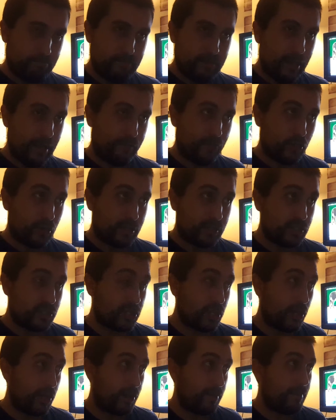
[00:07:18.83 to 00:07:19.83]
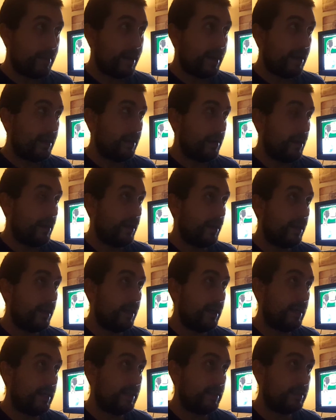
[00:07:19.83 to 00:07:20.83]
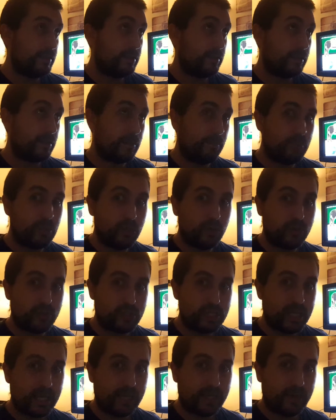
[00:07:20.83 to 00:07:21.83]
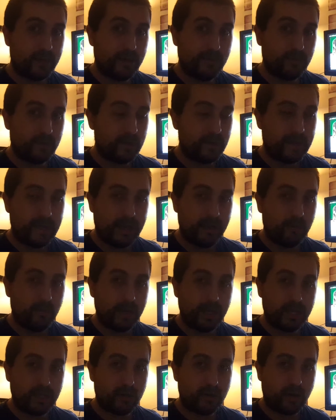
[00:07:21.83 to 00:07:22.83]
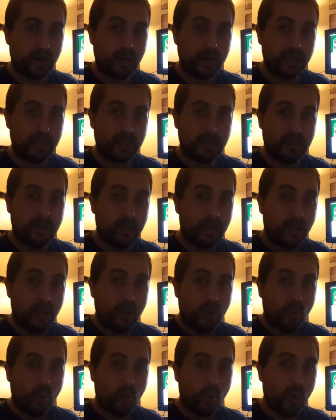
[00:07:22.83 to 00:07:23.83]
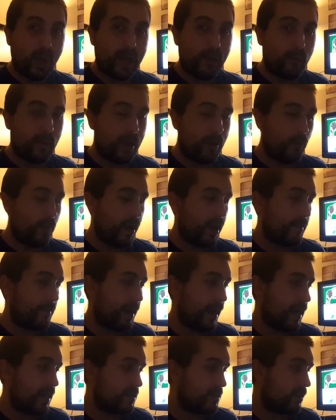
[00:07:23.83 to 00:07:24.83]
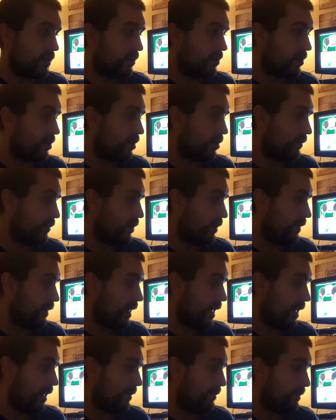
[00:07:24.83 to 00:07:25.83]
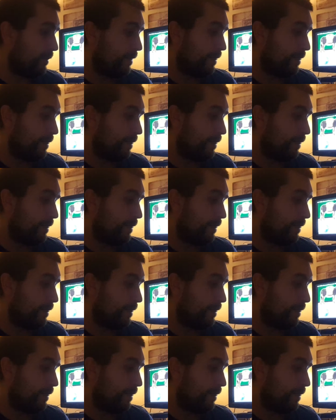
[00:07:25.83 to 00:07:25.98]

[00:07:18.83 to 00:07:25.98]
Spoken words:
if you're concerned about computers taking over in that way, you're already way past the curve on that.